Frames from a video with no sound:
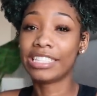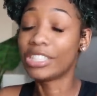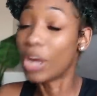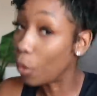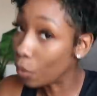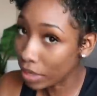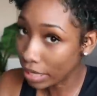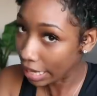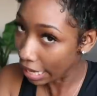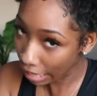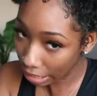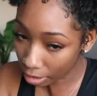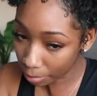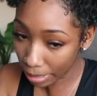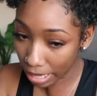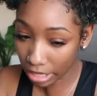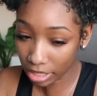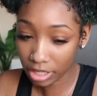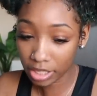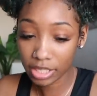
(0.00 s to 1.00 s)
don't care
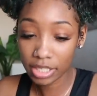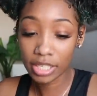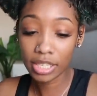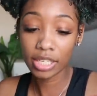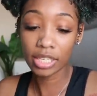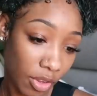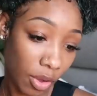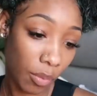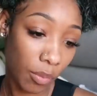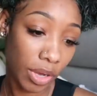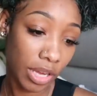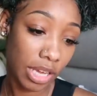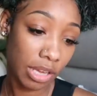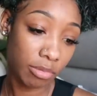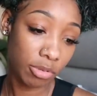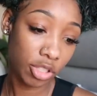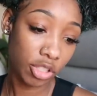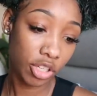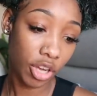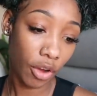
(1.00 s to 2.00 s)
about it. What
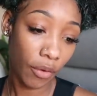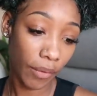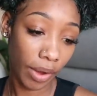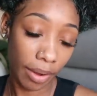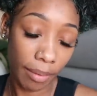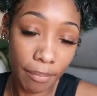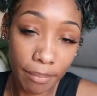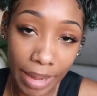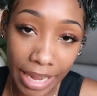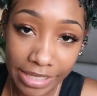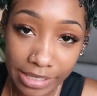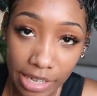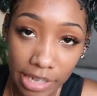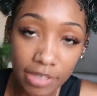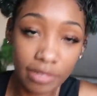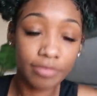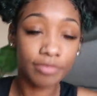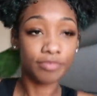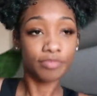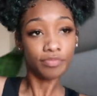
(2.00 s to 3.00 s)
keeps you going? My
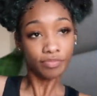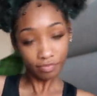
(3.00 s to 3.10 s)
son.